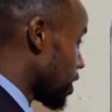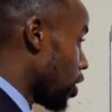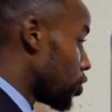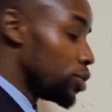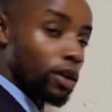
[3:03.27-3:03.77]

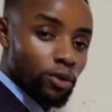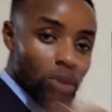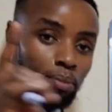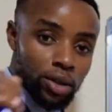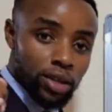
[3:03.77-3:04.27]
Now, you have
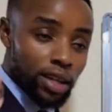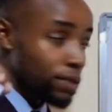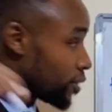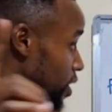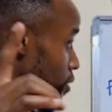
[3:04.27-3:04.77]
compounded
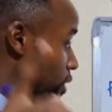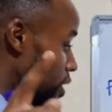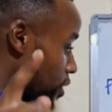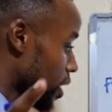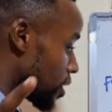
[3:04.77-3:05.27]
the first
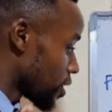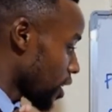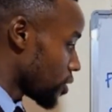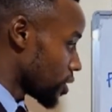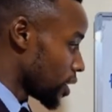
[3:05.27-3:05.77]

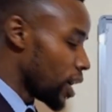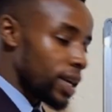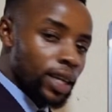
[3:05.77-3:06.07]
500,000.